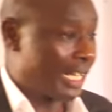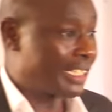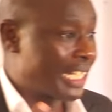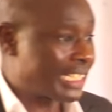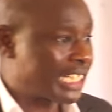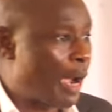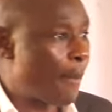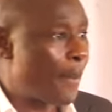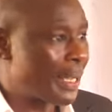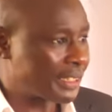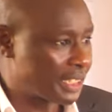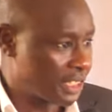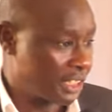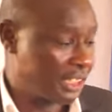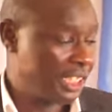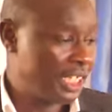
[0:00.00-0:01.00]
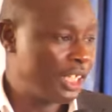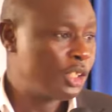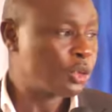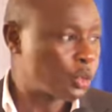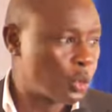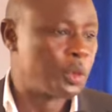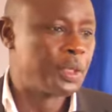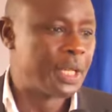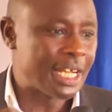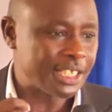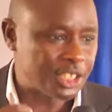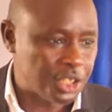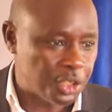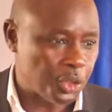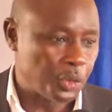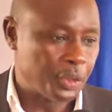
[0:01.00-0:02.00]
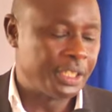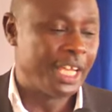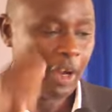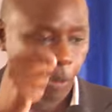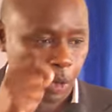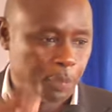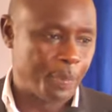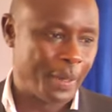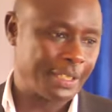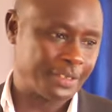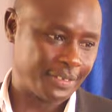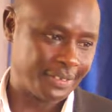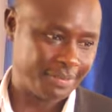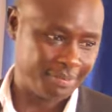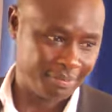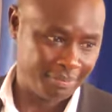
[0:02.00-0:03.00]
it has capacity to destroy a good person.